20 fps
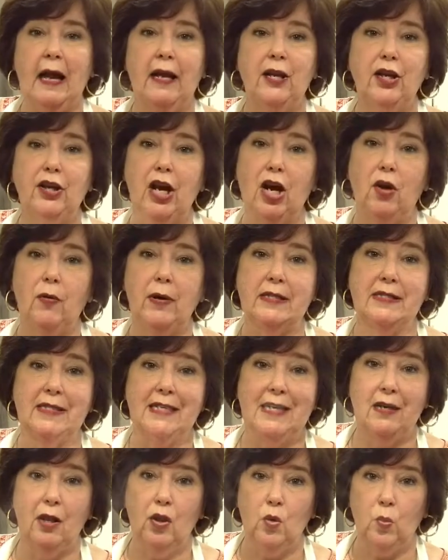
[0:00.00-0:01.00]
It's
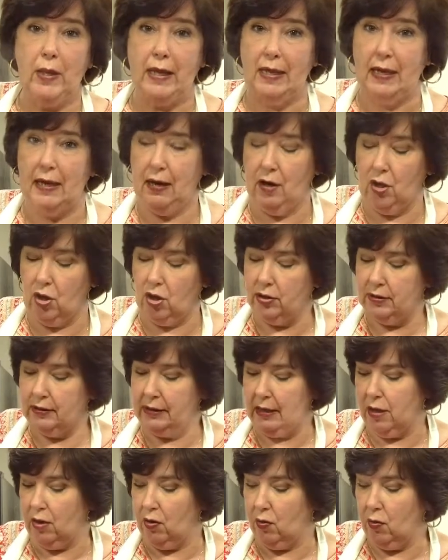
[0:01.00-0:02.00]
the end of the week here,
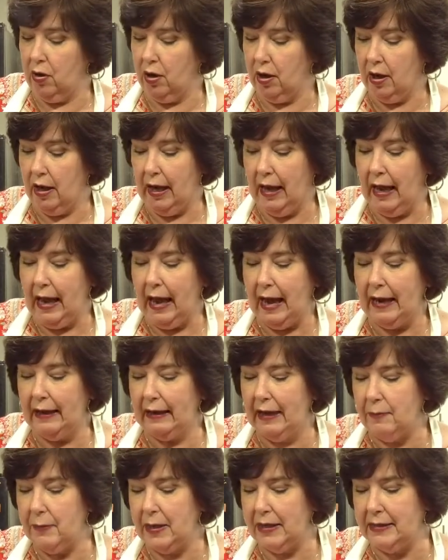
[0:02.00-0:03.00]
so hey,
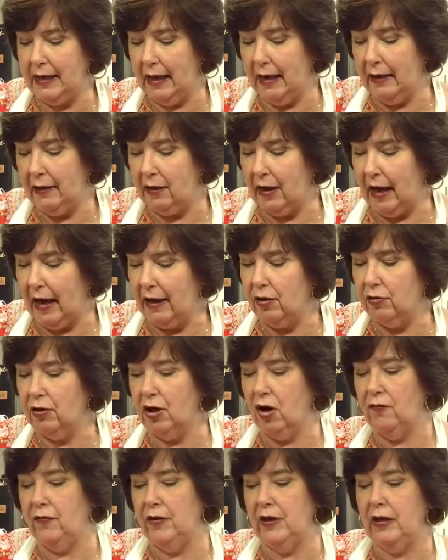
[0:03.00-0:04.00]
let me tell you, I don't
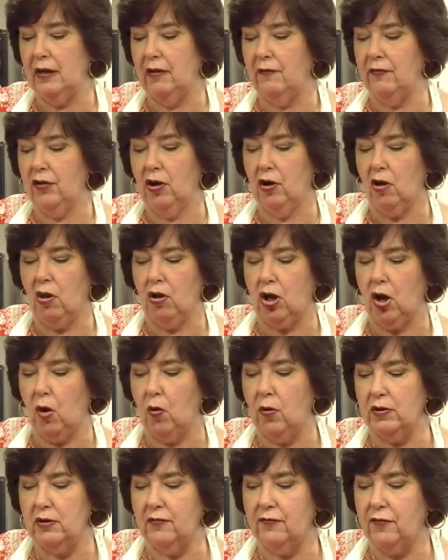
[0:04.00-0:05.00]
know if any of you are
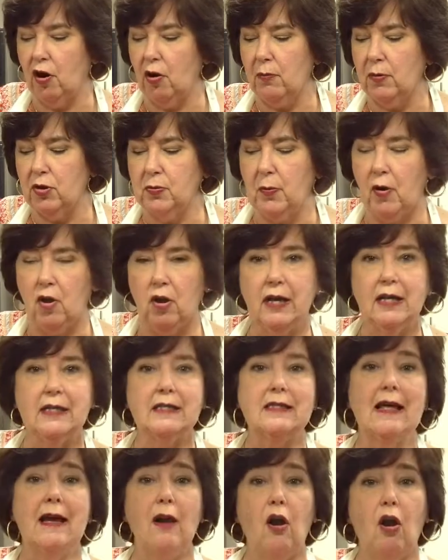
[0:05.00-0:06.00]
going to farmers
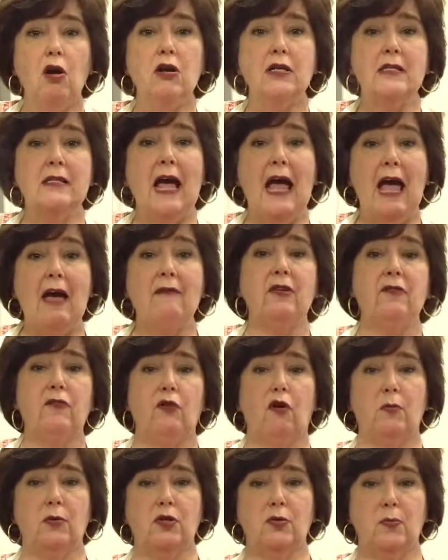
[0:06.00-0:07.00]
markets. They are having
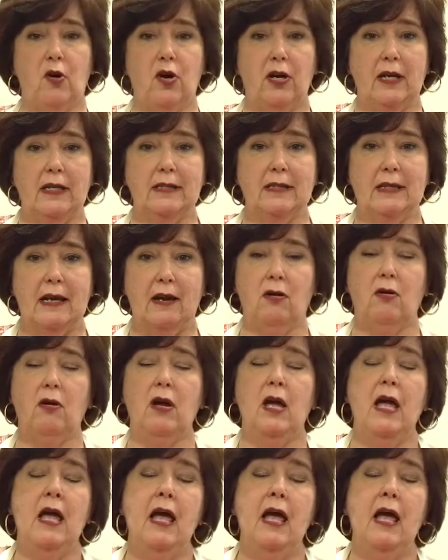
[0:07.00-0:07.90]
farmers markets now.